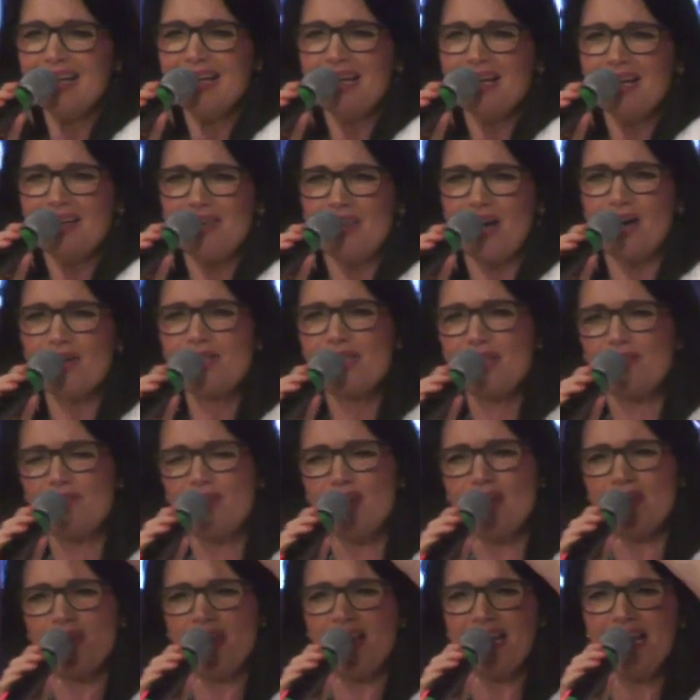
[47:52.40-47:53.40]
Those of
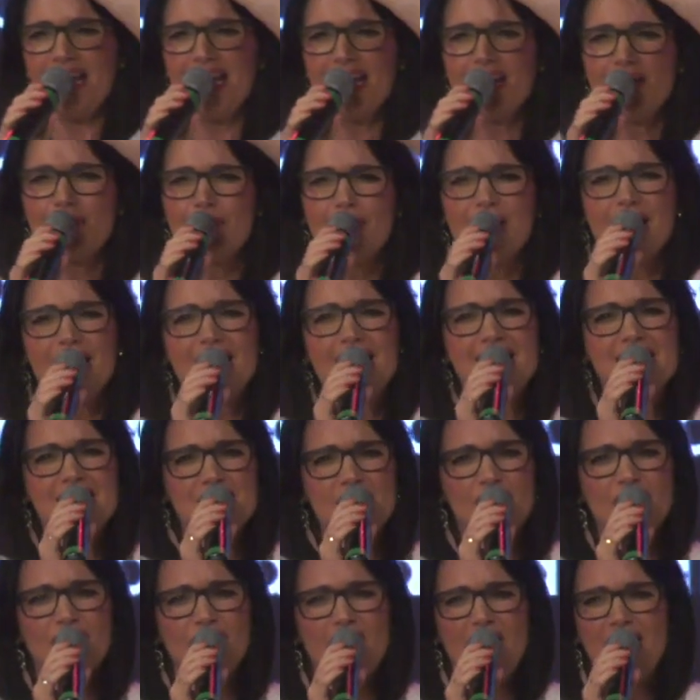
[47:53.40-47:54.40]
you that need a release
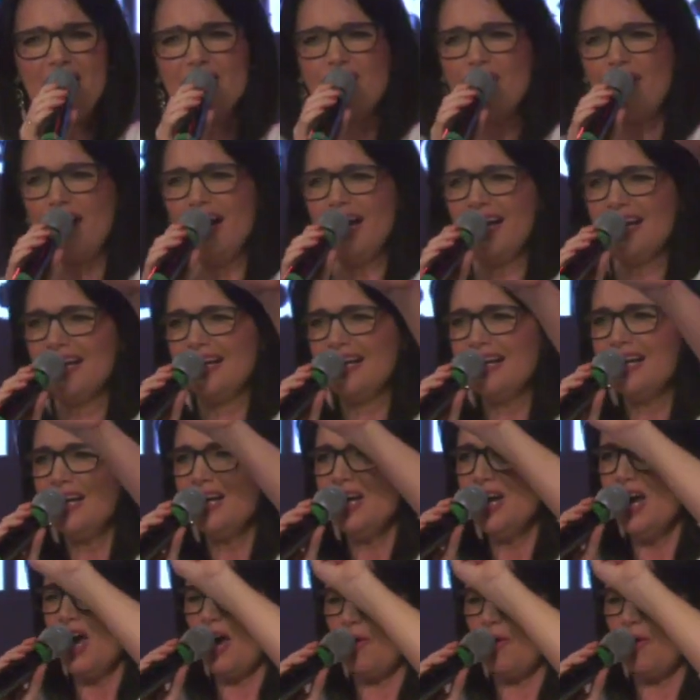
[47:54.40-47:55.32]
of favor, a